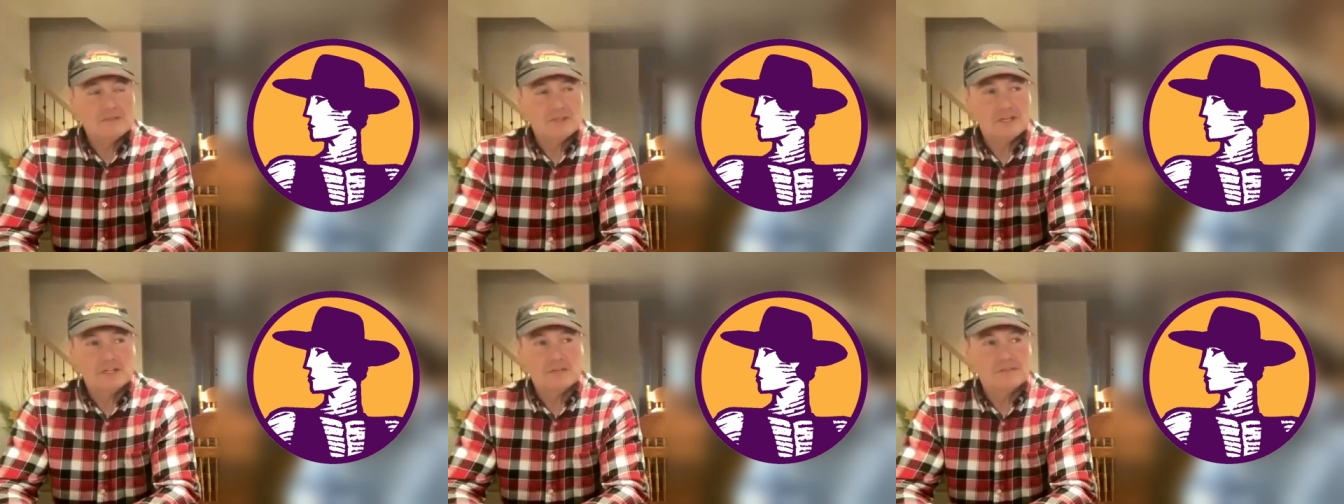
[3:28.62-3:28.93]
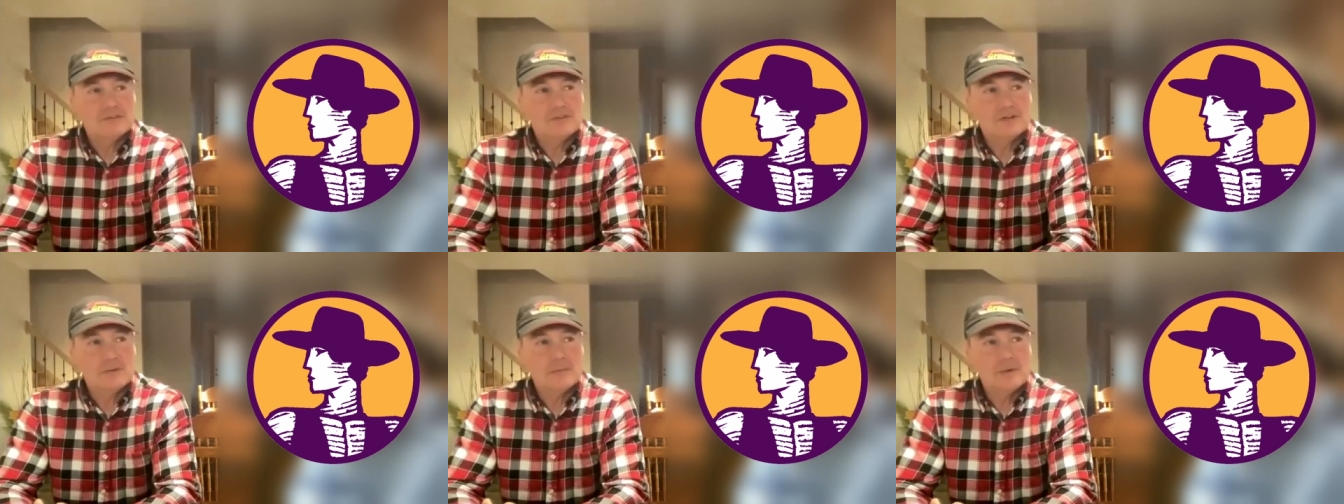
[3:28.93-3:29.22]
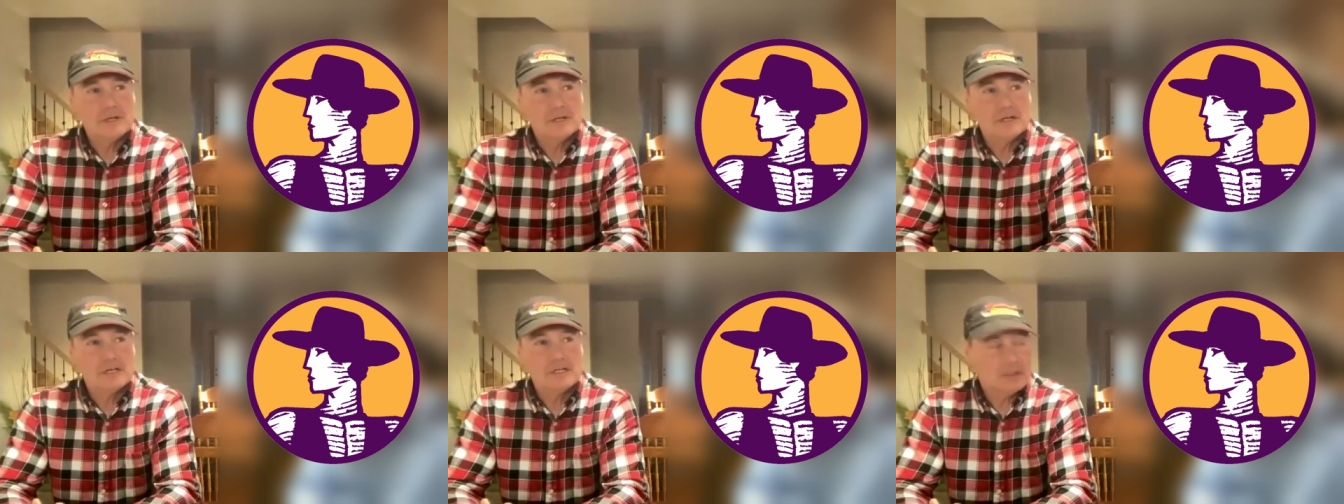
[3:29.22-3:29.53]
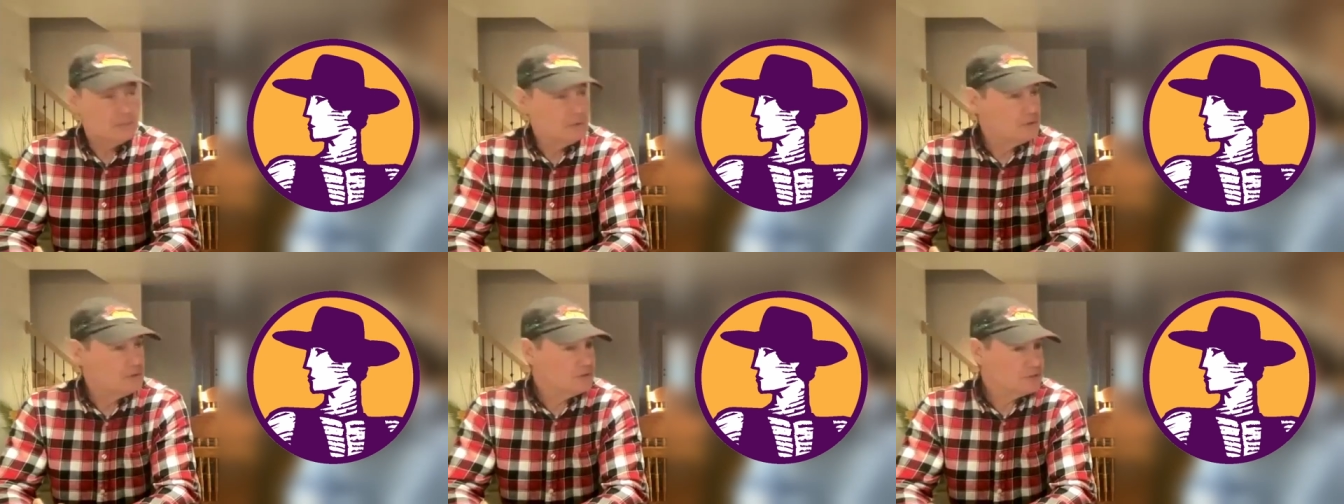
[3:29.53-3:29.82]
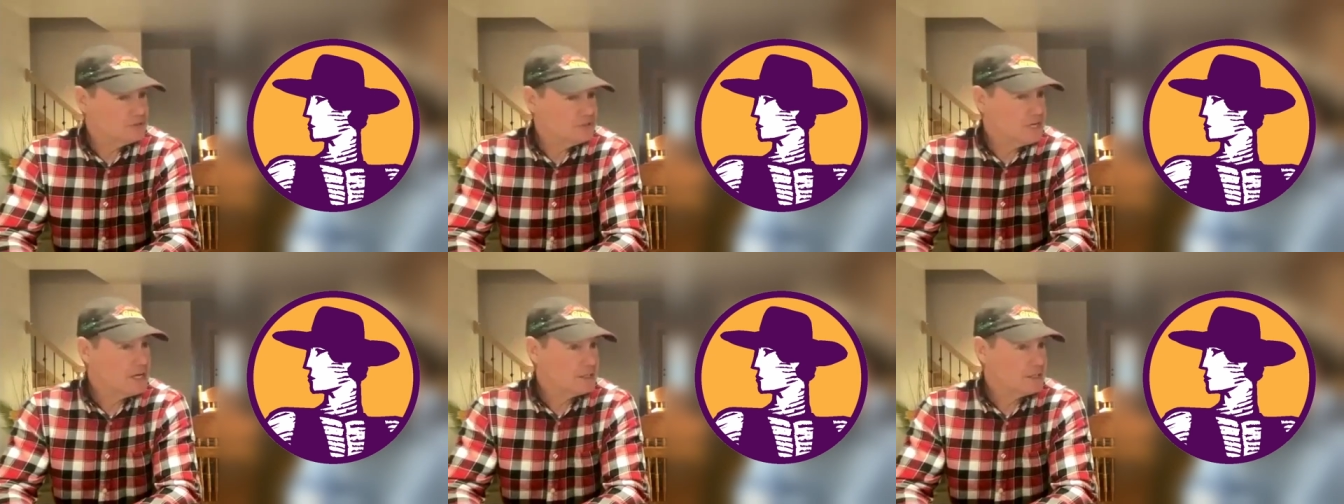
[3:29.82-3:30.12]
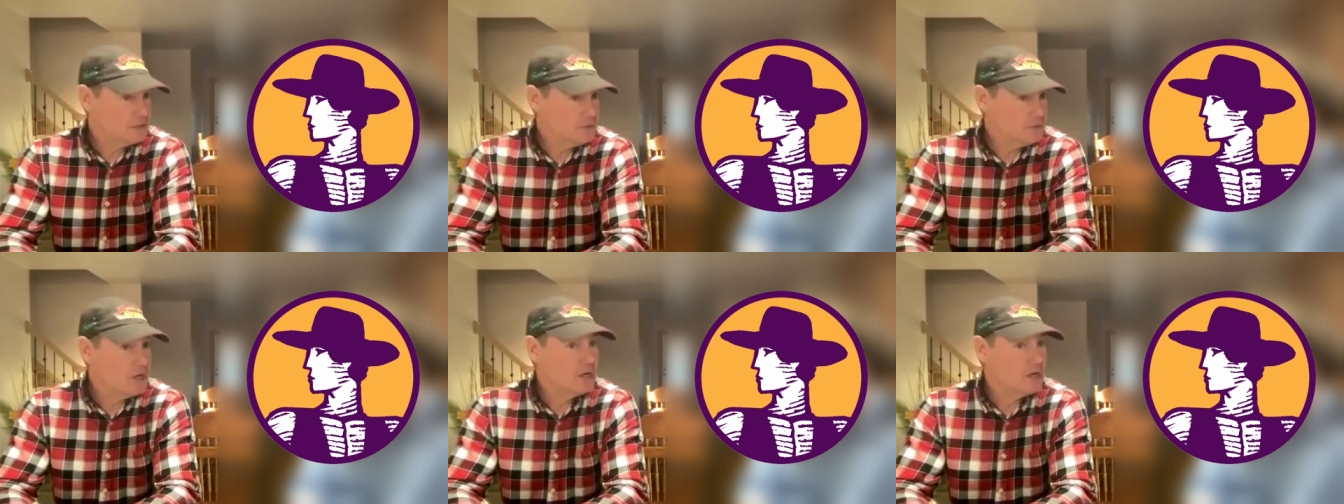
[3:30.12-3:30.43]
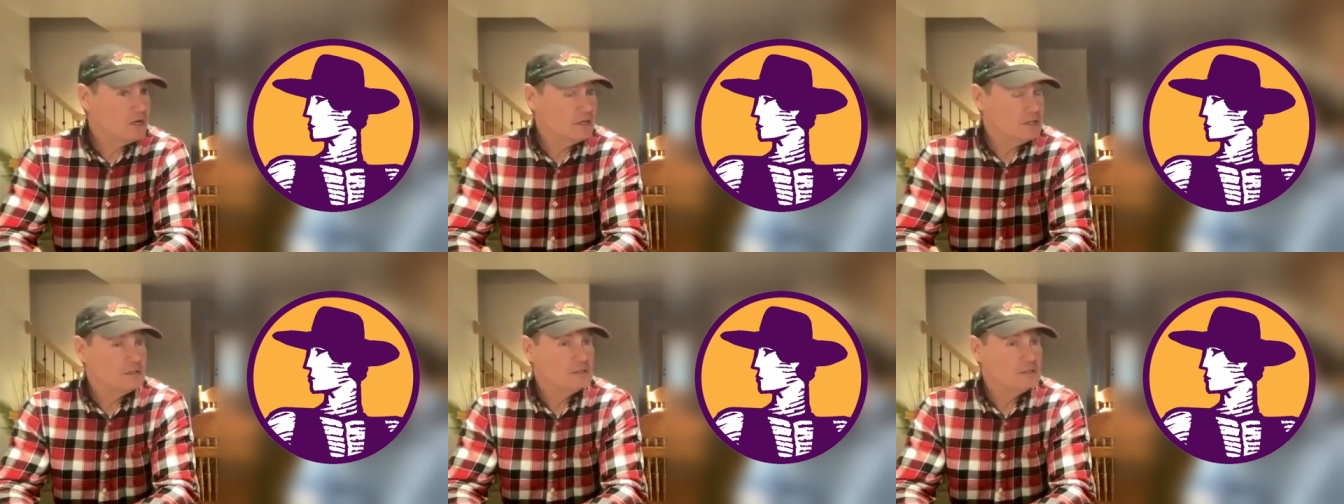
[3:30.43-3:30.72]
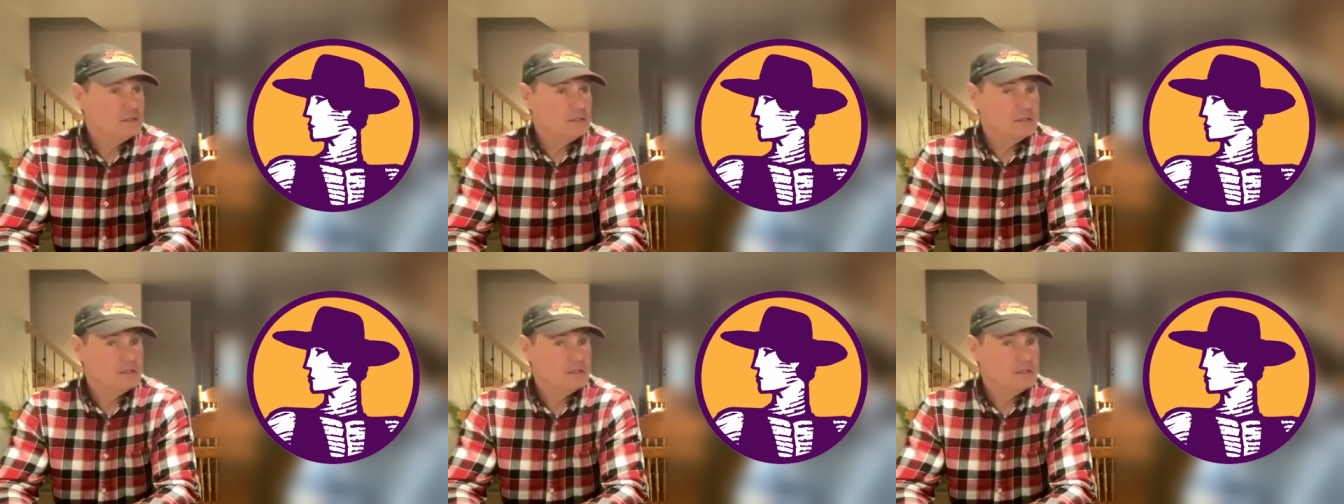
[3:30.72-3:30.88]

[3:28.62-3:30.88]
I never thought about it like that, but you're exactly right.